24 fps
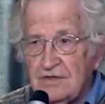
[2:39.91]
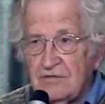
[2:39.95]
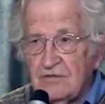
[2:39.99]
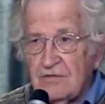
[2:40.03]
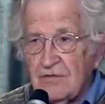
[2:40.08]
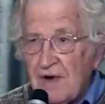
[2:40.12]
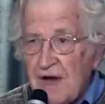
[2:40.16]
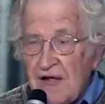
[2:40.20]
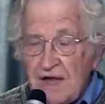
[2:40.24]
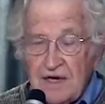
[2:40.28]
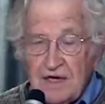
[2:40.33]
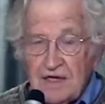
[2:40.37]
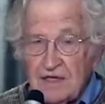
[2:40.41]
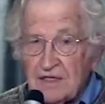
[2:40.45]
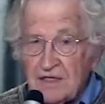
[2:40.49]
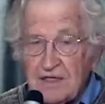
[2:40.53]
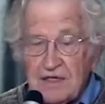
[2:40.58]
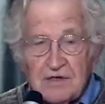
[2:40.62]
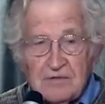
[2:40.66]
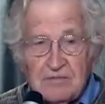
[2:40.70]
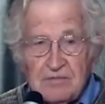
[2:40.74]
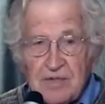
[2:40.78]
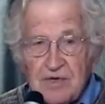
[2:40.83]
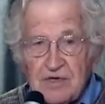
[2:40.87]

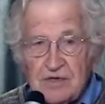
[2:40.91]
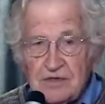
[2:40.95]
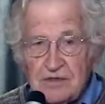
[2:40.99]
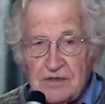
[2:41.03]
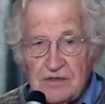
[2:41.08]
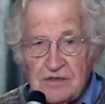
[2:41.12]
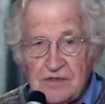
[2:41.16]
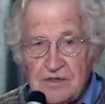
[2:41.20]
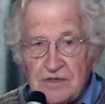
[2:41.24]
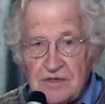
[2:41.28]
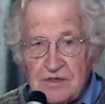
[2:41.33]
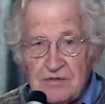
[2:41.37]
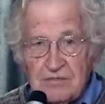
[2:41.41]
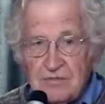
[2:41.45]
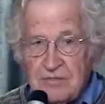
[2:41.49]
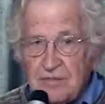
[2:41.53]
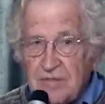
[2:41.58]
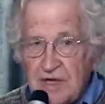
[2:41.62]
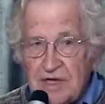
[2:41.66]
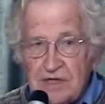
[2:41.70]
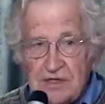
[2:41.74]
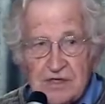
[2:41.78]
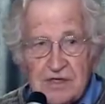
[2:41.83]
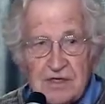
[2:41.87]
radically opposed to
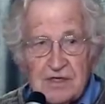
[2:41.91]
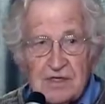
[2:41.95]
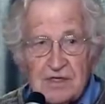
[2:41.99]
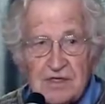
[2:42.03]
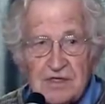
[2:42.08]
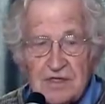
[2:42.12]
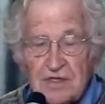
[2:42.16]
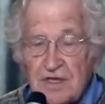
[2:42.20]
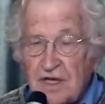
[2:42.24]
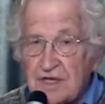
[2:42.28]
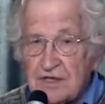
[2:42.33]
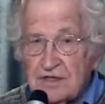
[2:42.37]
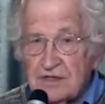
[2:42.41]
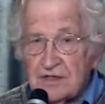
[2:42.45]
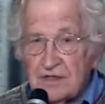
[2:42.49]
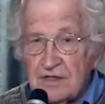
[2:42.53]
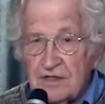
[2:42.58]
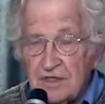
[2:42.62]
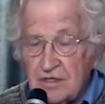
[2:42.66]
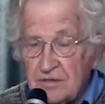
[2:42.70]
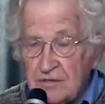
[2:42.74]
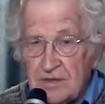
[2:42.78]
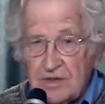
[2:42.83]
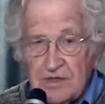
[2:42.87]
basic
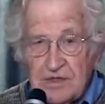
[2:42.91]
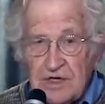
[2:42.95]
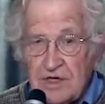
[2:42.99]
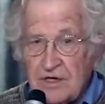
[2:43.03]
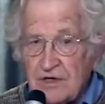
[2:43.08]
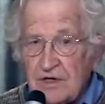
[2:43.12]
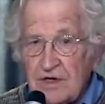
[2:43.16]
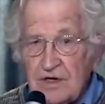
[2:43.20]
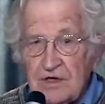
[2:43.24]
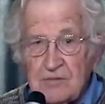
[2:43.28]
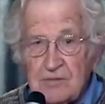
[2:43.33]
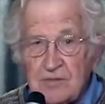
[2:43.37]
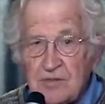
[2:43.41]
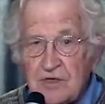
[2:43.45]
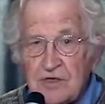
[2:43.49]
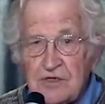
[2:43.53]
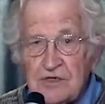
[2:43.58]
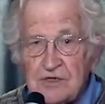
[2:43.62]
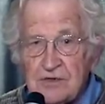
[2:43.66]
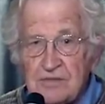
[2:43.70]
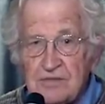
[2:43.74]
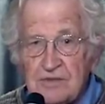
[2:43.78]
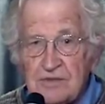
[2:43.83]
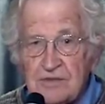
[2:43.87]
classical libertarian
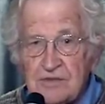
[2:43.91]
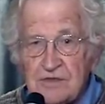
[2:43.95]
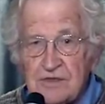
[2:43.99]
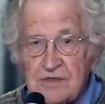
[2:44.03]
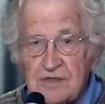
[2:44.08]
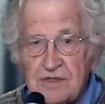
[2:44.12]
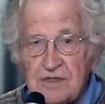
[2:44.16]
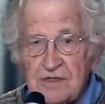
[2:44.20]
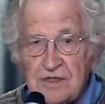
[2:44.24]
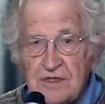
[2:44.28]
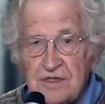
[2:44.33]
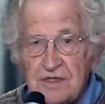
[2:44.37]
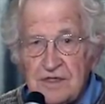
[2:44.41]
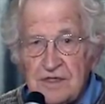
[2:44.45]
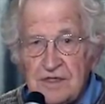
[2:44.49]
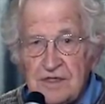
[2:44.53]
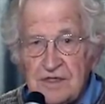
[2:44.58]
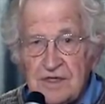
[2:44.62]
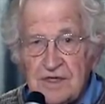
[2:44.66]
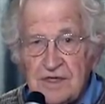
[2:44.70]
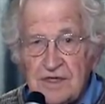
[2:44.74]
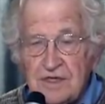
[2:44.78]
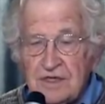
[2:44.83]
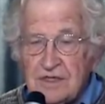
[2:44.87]
principles.
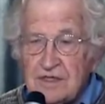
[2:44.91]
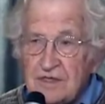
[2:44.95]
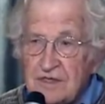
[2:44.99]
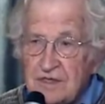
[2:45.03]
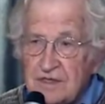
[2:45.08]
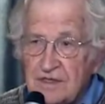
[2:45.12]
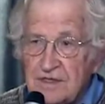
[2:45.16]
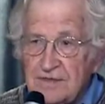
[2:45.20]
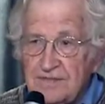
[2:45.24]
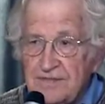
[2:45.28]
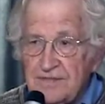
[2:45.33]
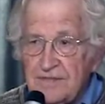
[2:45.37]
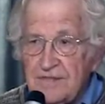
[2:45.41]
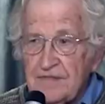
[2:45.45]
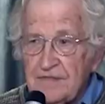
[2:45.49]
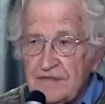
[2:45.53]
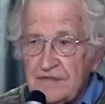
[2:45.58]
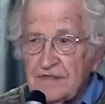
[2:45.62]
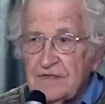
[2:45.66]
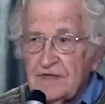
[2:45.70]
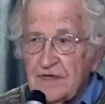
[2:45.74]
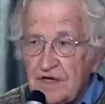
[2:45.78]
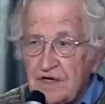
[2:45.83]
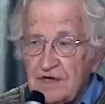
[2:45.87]
And
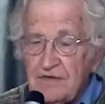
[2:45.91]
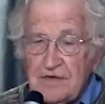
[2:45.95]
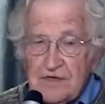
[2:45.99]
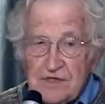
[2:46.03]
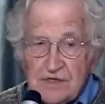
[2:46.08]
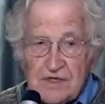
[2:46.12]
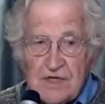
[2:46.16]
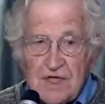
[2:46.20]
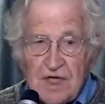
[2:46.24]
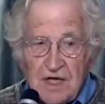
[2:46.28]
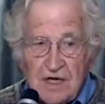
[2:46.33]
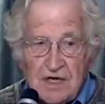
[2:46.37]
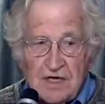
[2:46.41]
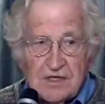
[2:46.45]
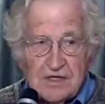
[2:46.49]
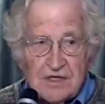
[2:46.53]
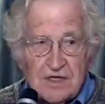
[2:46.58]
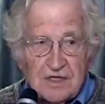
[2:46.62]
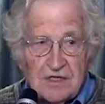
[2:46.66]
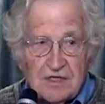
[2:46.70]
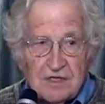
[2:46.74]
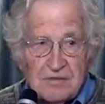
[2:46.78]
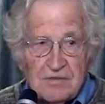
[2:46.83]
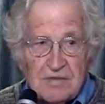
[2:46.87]
it's kind of
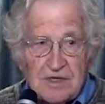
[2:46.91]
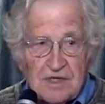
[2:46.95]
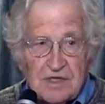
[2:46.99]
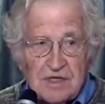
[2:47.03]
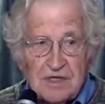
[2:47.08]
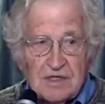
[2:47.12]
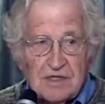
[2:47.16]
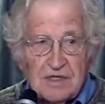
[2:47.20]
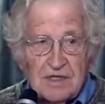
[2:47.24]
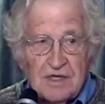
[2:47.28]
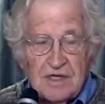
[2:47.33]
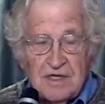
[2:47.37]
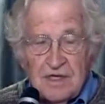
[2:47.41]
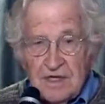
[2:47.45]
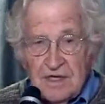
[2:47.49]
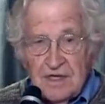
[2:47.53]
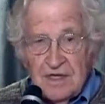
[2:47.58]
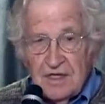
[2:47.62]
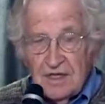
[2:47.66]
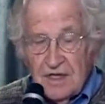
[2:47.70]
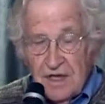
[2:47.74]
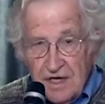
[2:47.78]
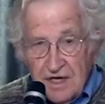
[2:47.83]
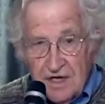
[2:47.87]
astonishing to me that
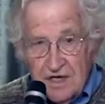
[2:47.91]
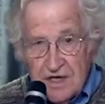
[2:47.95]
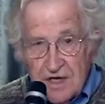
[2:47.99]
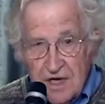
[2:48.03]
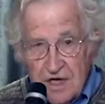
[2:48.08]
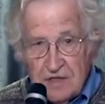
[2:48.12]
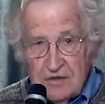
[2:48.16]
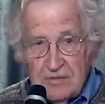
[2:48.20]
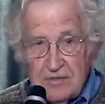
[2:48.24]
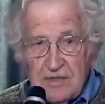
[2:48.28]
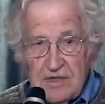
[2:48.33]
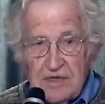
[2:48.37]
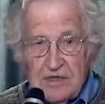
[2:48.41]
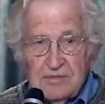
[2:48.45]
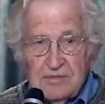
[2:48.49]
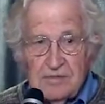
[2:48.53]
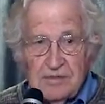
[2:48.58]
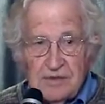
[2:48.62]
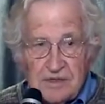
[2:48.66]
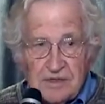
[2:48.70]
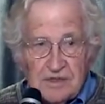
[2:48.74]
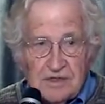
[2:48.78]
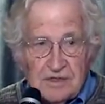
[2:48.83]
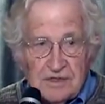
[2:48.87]
a lot of young
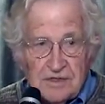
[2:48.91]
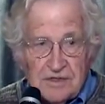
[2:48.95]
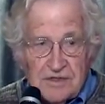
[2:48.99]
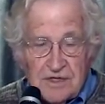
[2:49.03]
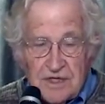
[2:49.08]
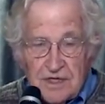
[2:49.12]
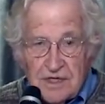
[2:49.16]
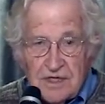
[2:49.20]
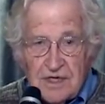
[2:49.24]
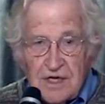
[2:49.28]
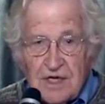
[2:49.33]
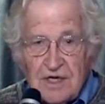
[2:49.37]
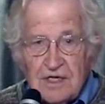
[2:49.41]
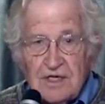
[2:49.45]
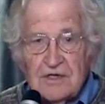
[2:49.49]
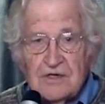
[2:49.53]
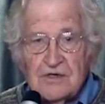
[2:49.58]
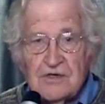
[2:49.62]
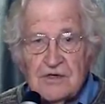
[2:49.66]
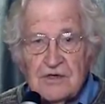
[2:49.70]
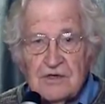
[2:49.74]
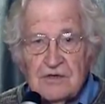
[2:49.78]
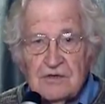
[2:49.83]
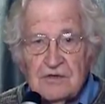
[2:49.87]
people, say
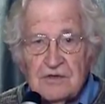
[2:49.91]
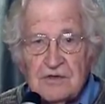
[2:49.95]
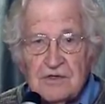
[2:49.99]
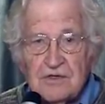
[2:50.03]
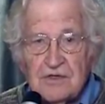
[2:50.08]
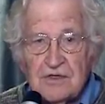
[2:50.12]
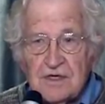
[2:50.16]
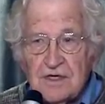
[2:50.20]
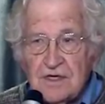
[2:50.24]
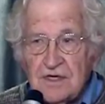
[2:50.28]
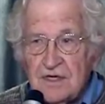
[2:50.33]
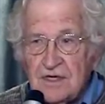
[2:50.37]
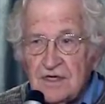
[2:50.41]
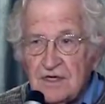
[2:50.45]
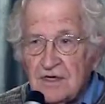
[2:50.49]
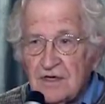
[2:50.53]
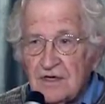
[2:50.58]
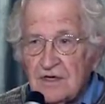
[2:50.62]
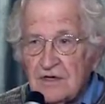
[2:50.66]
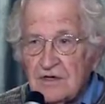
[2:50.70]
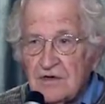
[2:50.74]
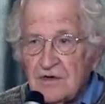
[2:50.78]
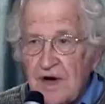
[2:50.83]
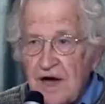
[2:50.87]
college students,
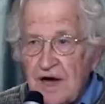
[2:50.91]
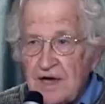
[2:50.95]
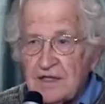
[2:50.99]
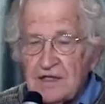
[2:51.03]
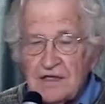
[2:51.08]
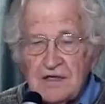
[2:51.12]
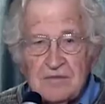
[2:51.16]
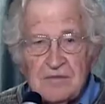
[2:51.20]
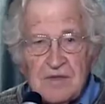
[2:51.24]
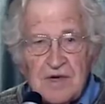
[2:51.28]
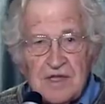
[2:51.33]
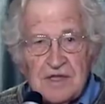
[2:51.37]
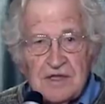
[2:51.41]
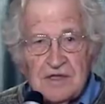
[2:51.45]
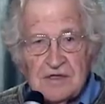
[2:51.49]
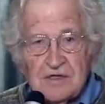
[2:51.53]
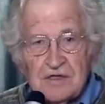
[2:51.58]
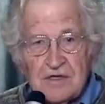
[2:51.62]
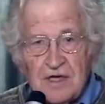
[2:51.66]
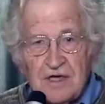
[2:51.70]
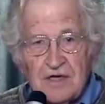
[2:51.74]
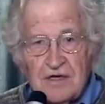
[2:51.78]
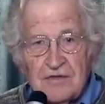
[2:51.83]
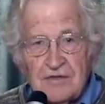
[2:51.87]
are attracted by this
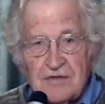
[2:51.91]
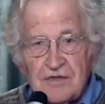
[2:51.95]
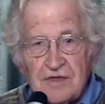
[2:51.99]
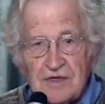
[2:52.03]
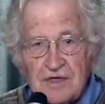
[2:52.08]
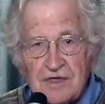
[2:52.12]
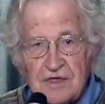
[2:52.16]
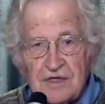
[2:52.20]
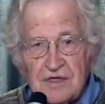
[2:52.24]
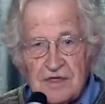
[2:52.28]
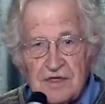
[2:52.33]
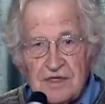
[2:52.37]
kind of thing.